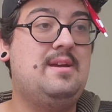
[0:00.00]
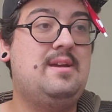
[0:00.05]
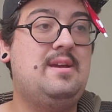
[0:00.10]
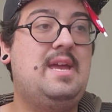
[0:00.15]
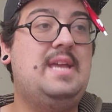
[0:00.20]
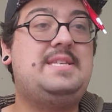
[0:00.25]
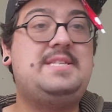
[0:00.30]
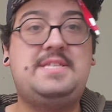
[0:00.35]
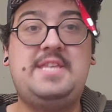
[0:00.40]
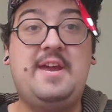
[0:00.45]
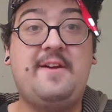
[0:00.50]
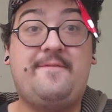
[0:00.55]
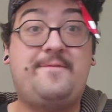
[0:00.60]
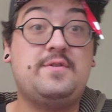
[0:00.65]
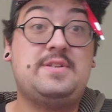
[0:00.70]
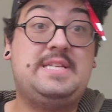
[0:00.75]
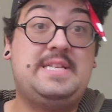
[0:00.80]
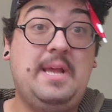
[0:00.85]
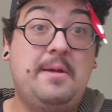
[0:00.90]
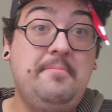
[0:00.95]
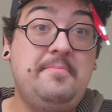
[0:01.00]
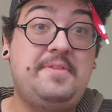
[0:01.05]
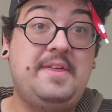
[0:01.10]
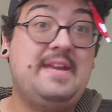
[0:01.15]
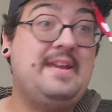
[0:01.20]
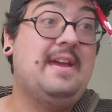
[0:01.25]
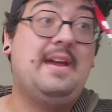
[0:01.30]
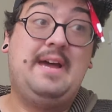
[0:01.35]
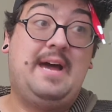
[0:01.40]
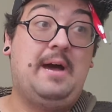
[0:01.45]
It's there for
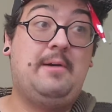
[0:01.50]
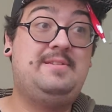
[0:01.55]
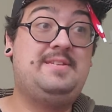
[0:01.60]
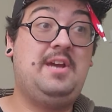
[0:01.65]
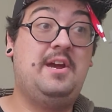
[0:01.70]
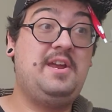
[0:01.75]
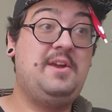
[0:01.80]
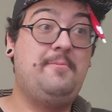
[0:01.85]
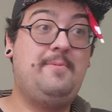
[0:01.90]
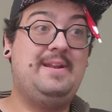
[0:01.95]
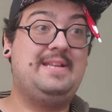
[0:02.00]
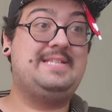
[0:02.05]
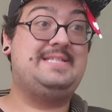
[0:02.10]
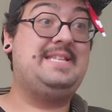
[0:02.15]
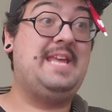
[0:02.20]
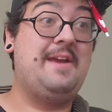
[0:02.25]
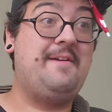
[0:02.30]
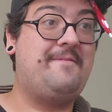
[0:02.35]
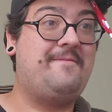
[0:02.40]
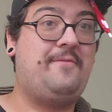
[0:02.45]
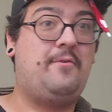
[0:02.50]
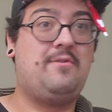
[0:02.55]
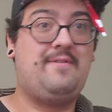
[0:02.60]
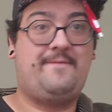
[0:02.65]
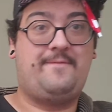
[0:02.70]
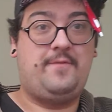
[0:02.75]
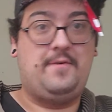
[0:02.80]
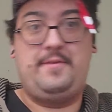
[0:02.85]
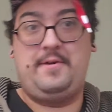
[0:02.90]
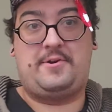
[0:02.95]
something. I'll tell you what it's there for
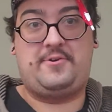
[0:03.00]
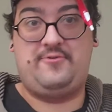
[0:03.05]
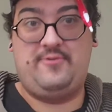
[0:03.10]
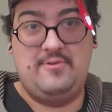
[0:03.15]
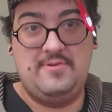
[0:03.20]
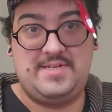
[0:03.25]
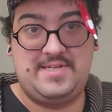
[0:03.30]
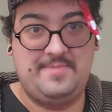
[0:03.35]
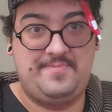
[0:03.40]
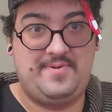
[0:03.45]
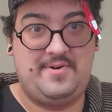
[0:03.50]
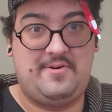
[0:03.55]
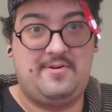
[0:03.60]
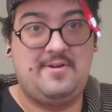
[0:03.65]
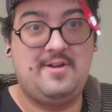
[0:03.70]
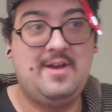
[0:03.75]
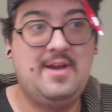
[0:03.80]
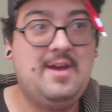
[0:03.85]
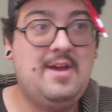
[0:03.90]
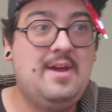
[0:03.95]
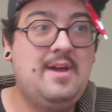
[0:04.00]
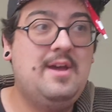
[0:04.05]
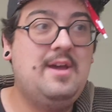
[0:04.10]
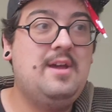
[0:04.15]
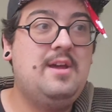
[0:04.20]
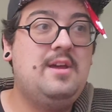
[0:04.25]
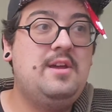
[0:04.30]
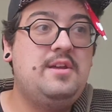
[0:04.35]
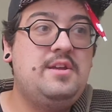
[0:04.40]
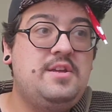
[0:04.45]
the Crucible.
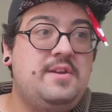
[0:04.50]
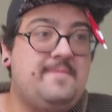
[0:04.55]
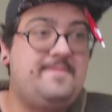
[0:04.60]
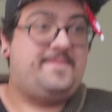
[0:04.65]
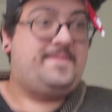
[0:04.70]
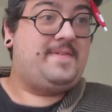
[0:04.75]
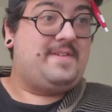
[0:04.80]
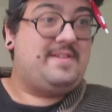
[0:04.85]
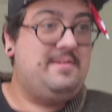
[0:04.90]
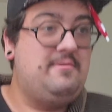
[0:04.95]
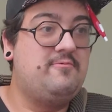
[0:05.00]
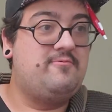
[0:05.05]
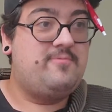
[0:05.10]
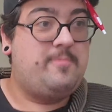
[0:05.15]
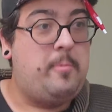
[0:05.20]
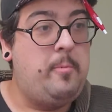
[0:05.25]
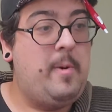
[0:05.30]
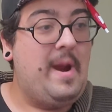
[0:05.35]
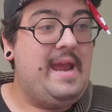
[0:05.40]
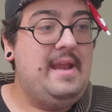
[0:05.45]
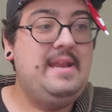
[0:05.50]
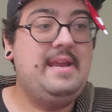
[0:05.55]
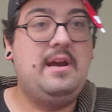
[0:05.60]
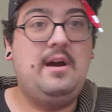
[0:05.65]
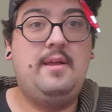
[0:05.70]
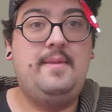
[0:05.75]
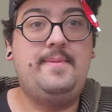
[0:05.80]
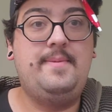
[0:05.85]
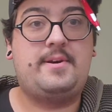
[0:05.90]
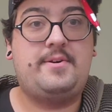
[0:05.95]
You're freaking waiting
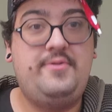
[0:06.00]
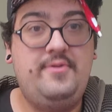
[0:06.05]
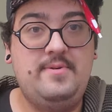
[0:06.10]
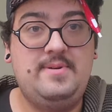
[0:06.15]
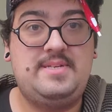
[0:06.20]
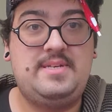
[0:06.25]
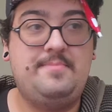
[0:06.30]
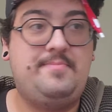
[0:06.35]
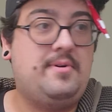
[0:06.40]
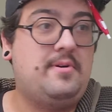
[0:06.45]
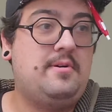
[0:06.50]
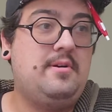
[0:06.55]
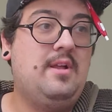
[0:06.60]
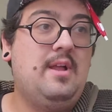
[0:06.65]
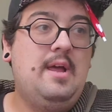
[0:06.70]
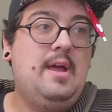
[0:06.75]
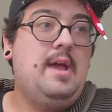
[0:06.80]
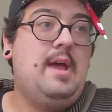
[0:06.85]
on the Crucible,